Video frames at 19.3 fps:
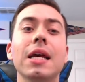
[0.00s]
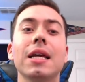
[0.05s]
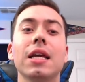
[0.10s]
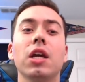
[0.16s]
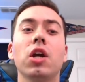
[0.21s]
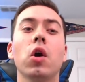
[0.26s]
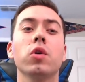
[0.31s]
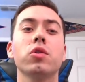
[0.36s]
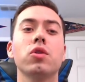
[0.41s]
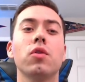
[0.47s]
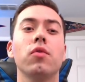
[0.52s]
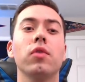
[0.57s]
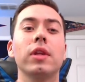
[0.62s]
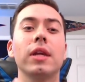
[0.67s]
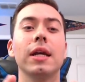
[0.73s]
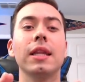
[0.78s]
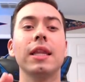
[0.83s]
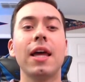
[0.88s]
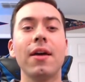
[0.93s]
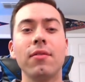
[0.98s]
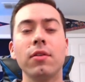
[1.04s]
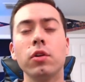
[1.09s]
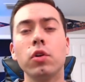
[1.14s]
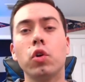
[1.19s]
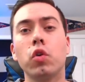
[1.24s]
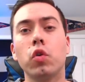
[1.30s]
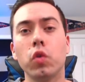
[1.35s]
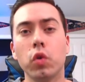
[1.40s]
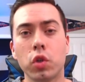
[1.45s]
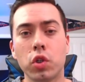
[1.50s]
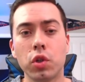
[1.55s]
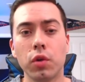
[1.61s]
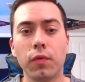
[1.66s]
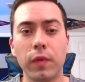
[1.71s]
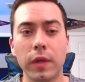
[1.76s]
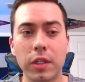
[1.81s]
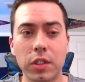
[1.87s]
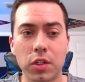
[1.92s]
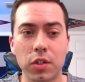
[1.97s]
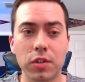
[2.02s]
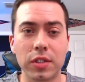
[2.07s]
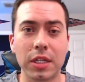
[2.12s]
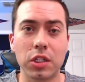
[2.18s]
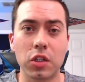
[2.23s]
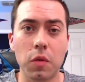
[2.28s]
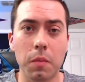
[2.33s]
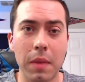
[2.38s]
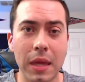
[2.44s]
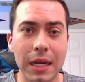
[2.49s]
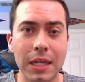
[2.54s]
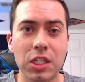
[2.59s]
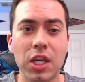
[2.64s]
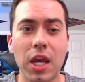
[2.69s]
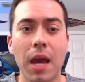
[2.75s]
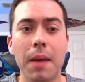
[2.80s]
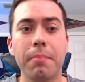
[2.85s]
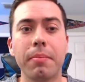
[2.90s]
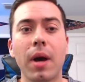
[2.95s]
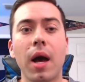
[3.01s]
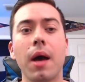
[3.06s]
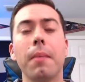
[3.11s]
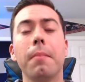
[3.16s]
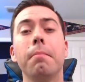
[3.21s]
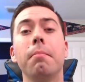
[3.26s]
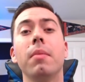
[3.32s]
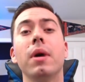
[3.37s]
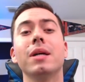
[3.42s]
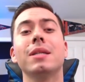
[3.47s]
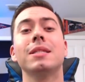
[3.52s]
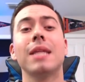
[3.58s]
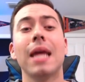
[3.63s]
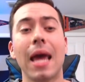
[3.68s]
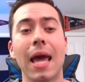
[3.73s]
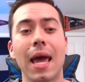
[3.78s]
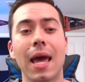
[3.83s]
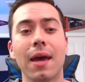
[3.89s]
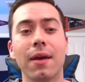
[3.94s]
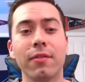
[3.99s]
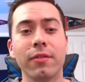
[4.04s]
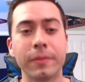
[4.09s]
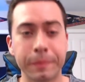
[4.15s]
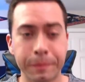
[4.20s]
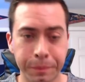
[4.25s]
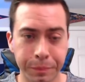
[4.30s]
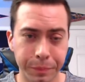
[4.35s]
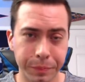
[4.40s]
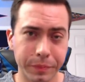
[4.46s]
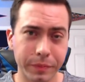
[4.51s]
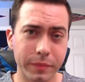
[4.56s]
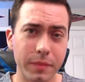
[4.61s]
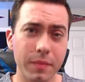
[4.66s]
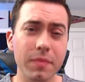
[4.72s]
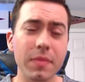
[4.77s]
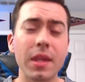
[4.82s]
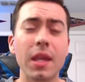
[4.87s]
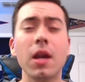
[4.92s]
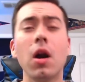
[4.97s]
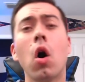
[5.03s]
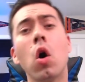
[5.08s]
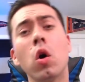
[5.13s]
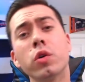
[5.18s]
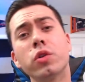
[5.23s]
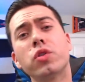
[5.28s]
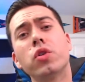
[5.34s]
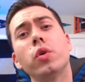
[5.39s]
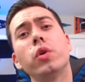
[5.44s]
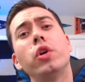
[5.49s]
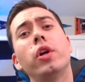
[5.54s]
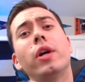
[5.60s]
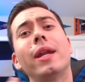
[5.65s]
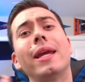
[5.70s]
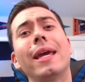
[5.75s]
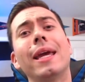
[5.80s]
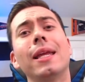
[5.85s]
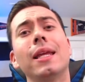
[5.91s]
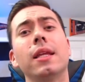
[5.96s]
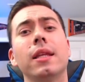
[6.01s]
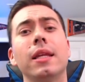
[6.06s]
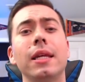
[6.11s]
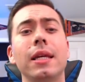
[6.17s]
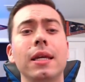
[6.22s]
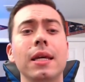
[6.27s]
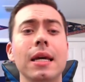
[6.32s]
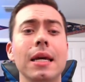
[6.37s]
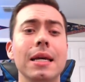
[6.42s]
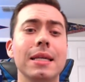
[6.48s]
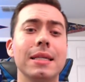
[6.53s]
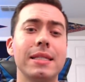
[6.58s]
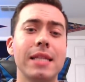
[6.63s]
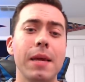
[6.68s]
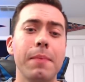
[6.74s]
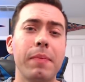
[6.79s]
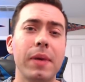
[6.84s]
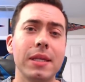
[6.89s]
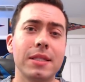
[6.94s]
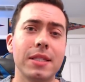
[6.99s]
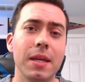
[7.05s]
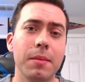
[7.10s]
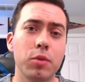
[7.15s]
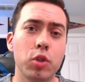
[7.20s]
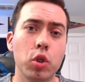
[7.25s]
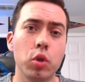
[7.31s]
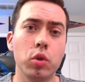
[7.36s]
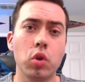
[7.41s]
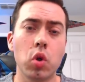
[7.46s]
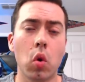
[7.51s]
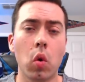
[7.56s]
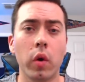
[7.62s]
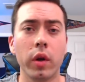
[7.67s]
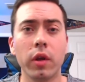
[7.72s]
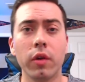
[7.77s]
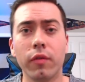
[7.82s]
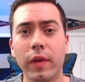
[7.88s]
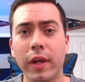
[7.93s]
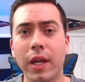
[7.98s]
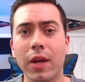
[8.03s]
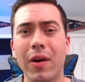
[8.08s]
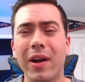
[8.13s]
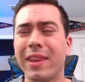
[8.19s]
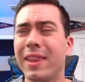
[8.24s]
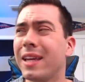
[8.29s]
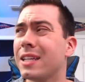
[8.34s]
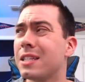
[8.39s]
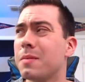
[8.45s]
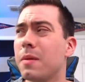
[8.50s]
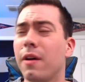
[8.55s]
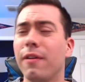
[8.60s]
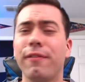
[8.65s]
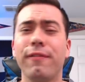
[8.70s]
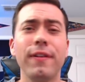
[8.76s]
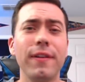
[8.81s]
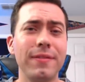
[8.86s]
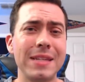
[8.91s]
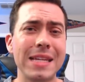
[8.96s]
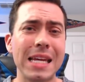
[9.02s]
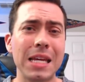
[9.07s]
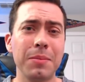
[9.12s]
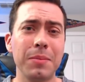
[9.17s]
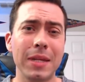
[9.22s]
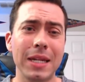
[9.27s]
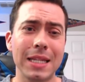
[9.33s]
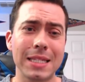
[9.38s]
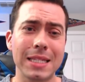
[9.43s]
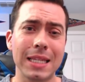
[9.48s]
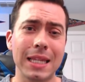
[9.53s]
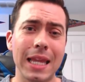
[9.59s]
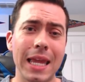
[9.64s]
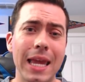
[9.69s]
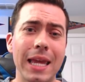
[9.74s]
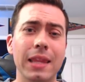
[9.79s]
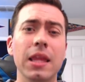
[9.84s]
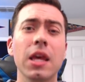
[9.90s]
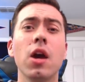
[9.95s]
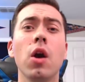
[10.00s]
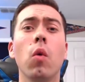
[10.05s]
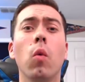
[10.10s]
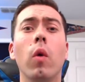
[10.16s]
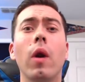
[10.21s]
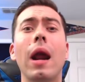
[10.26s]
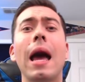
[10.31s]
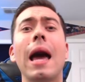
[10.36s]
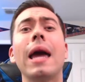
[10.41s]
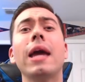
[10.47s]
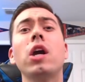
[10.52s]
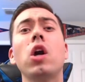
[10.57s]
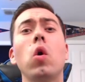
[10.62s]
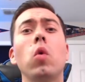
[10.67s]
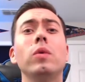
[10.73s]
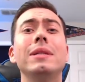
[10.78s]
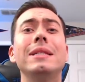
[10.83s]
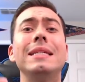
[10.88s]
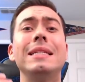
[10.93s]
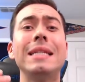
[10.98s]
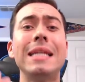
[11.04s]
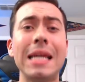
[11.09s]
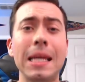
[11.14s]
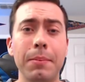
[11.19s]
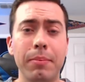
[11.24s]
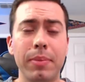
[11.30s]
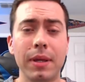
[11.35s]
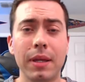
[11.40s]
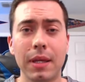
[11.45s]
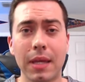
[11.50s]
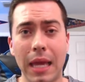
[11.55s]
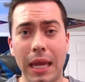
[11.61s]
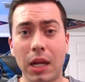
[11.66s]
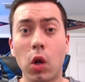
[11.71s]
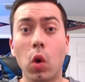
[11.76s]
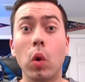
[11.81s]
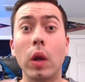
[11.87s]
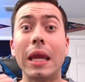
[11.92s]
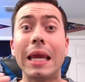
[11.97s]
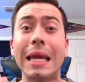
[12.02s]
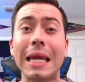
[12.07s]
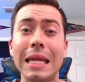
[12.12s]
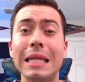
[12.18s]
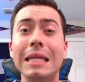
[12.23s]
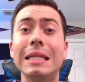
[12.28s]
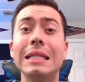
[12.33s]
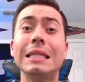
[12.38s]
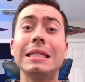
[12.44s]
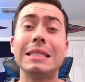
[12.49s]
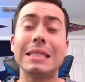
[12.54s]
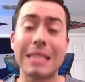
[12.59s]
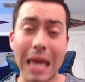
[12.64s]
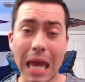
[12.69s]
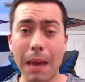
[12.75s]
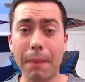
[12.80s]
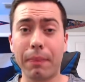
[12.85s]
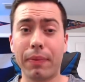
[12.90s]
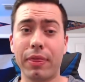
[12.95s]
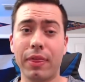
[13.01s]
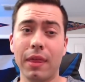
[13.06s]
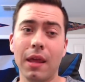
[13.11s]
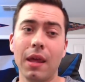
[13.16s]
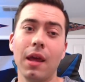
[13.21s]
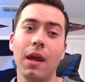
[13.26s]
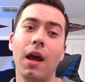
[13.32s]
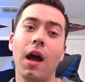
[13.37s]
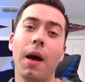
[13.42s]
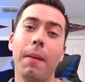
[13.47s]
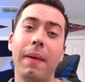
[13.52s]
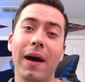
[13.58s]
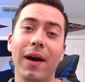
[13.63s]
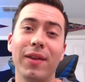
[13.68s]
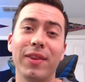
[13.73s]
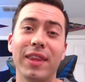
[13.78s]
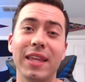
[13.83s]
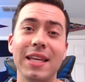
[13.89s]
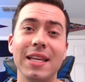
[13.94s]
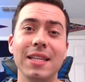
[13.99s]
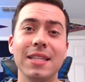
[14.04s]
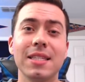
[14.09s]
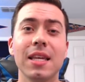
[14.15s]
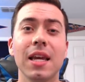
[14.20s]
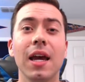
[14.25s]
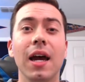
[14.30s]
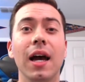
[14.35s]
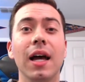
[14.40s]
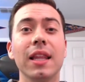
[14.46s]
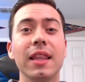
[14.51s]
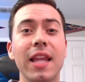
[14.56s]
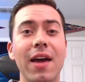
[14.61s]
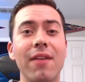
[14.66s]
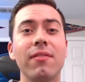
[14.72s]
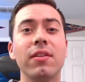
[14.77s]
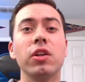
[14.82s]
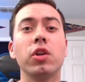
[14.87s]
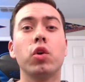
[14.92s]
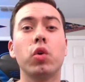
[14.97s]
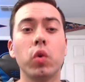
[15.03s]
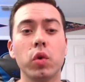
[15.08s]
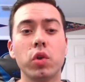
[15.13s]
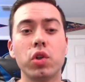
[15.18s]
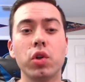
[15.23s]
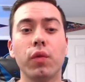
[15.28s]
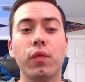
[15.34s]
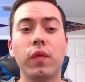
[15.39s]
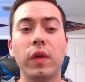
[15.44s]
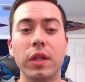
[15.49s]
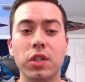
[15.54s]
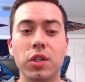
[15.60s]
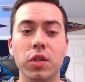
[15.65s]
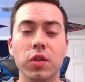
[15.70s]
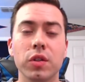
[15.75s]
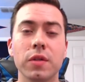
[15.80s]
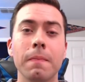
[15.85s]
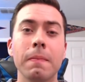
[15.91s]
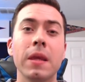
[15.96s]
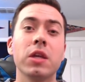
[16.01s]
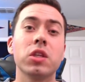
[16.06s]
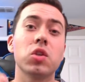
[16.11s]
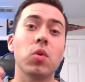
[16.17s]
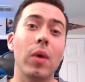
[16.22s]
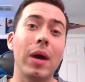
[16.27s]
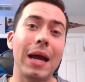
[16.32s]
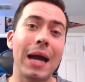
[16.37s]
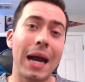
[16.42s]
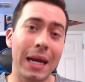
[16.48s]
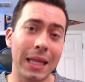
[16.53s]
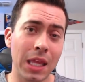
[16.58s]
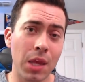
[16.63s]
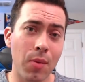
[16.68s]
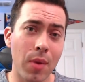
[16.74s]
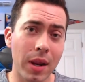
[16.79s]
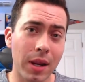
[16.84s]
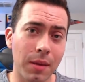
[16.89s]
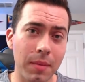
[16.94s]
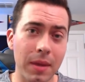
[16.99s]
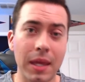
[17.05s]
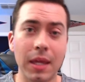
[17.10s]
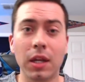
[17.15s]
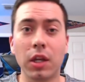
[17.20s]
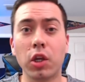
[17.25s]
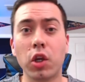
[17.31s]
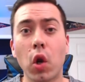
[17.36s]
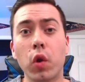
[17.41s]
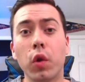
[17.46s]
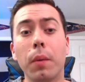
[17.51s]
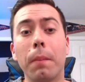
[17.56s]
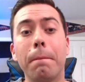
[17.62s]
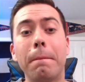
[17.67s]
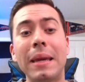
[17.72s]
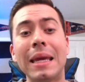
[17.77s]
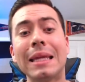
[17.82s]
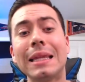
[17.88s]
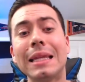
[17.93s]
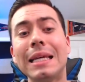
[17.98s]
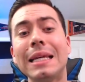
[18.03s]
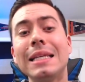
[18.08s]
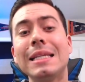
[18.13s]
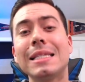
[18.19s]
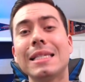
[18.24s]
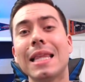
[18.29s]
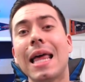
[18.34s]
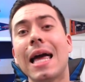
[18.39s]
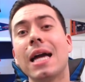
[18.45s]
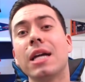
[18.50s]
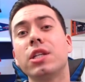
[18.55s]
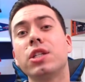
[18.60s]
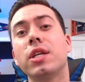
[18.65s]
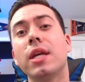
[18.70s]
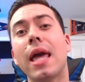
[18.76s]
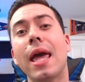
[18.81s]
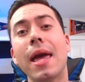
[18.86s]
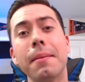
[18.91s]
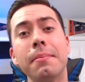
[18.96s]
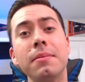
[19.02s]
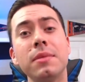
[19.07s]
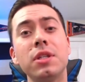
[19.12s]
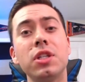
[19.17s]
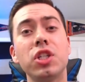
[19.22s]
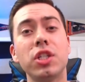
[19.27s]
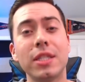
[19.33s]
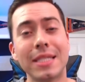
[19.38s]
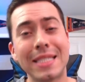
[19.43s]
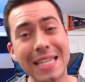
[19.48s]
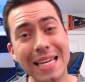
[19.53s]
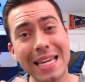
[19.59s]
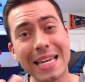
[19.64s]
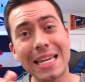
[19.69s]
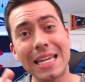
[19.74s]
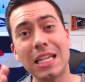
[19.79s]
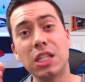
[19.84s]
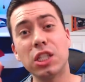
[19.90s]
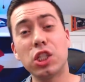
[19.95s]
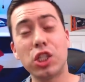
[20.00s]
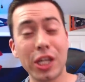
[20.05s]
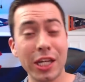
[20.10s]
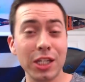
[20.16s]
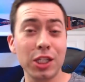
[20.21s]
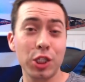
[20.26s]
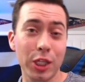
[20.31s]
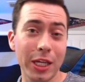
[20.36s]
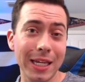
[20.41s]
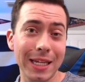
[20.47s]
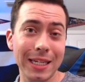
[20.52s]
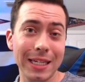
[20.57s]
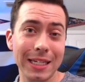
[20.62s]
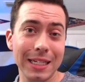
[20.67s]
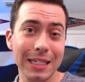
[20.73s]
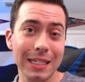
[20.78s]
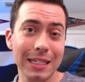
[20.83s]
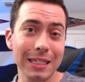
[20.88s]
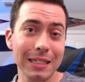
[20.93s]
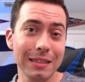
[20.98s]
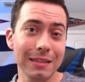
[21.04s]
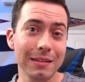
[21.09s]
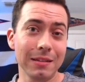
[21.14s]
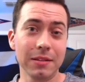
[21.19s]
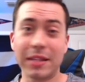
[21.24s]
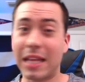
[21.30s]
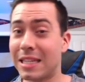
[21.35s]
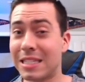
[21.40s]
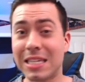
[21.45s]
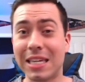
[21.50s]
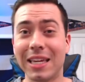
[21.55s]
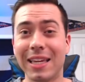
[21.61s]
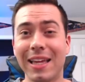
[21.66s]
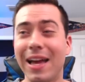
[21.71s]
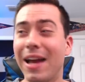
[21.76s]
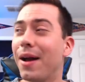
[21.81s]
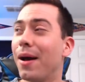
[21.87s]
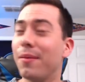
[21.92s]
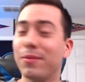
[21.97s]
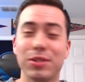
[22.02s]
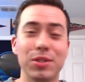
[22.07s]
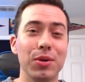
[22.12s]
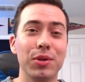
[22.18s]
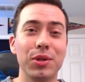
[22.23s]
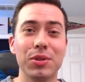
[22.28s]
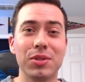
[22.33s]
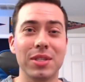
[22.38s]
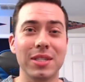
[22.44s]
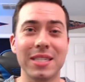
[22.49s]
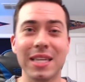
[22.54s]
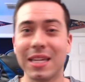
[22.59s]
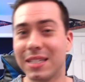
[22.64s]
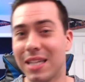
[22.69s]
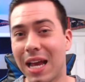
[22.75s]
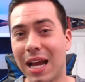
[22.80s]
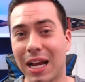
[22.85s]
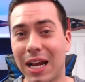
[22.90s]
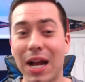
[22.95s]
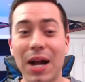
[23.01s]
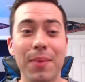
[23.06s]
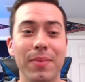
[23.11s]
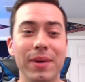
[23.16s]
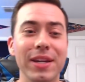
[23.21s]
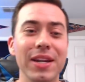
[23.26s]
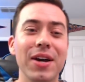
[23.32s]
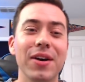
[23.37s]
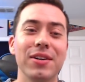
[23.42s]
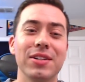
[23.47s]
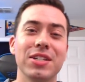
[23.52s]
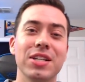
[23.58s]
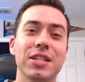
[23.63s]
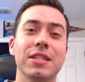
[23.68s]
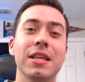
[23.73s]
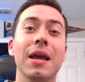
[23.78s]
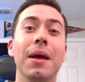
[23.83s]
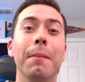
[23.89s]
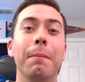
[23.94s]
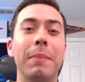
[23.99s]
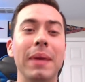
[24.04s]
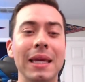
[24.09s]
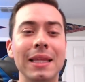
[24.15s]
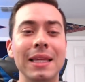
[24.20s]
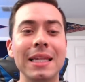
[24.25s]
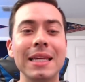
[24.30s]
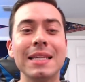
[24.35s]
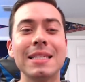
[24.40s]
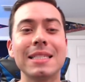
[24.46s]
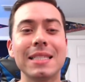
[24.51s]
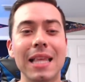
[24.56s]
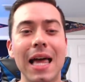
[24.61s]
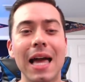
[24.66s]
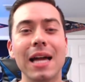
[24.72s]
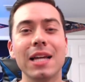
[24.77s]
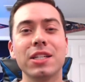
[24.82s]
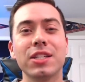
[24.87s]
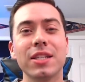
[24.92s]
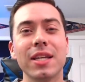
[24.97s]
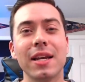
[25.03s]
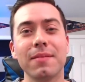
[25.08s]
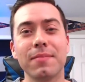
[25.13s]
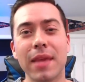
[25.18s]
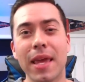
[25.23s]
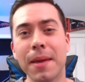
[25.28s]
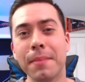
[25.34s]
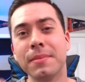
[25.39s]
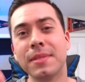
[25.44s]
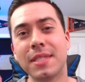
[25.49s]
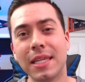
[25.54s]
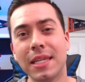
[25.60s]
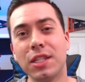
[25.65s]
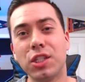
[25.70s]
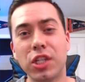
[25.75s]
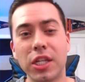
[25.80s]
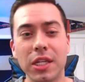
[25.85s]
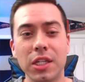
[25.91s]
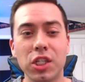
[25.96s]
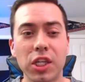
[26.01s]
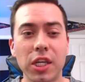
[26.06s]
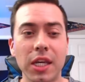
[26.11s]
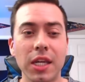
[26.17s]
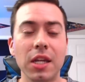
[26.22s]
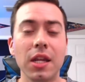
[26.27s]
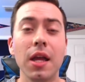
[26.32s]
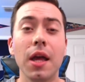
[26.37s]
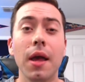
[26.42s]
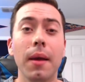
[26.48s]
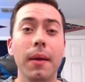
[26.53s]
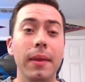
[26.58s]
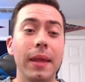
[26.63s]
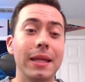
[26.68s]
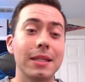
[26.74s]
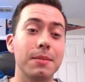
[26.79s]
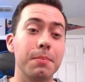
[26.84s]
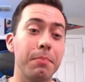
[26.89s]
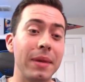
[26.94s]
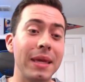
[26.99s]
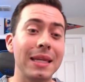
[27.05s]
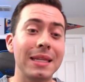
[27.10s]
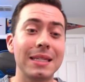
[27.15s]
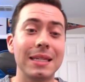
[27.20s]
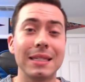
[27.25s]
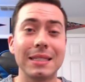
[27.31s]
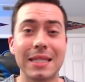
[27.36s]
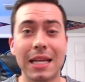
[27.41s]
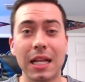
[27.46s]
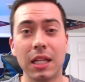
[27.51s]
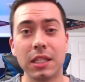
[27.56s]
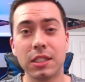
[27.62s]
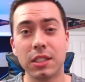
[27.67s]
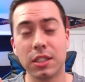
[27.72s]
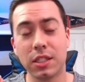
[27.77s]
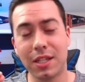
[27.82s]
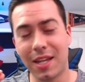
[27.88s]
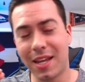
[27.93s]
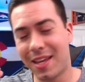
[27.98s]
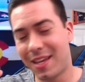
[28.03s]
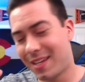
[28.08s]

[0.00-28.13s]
It goes over the 11 crucial features that your ManyChat bot must have. Also, you're gonna get the step-by-step tutorial video. I think it's about 15 minutes in length, where I go deep, I go in depth about these 11 crucial features. So I highly recommend, go to bit.ly/mccheatsheet. That's it. I'm so used to saying .com, but no, it's just bit.ly/mccheatsheet. That's bit.ly/mccheatsheet.